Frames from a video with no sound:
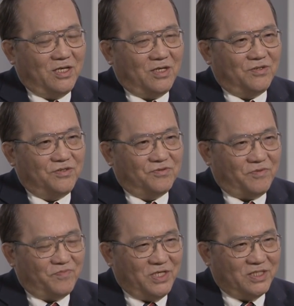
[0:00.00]
Could you
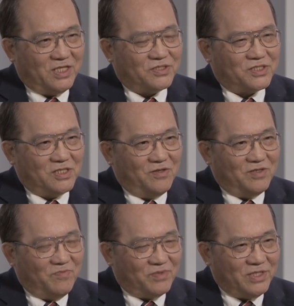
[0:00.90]
repeat that
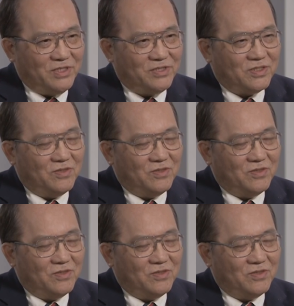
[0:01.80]
slowly, please?